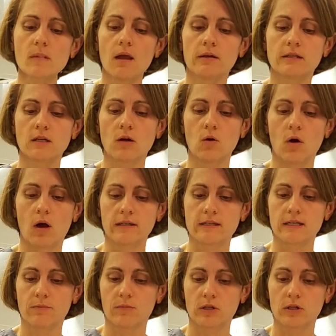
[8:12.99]
So on to
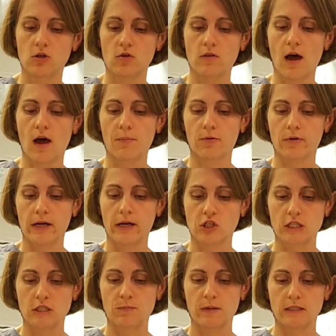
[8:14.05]
number 2, the
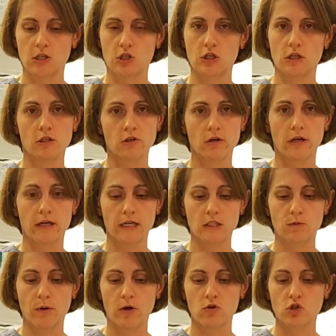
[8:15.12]
operations position during
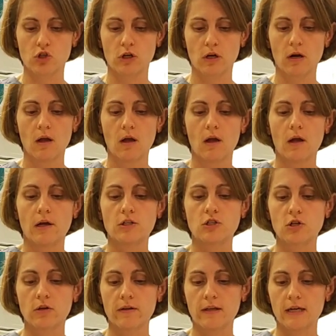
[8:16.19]
exposure.
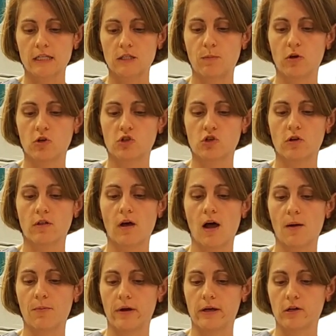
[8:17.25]
During the exposure, the
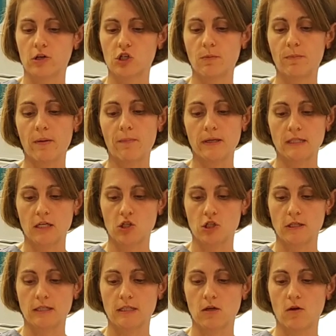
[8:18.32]
operator should be
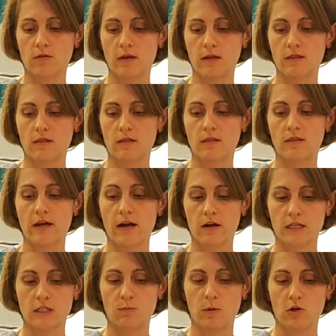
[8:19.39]
positioned so that their
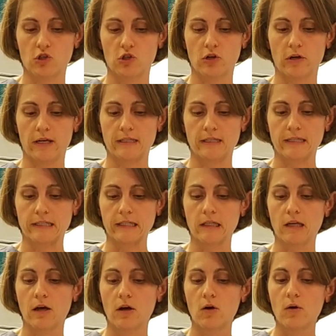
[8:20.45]
exposure is as
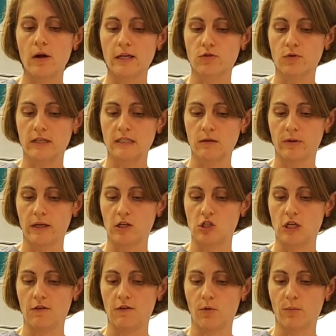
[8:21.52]
low as reasonably
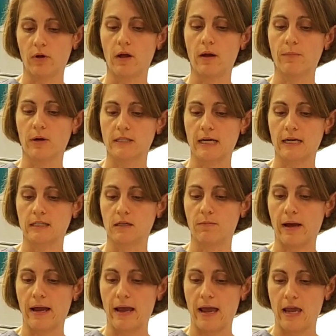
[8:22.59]
achievable and protected
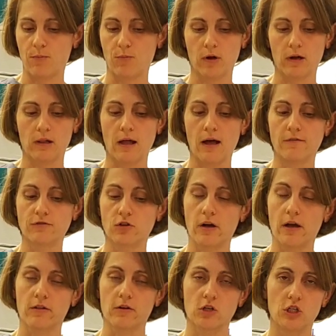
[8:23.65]
by an apron, gloves, or
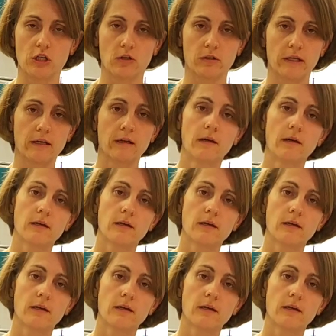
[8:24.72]
other shielding.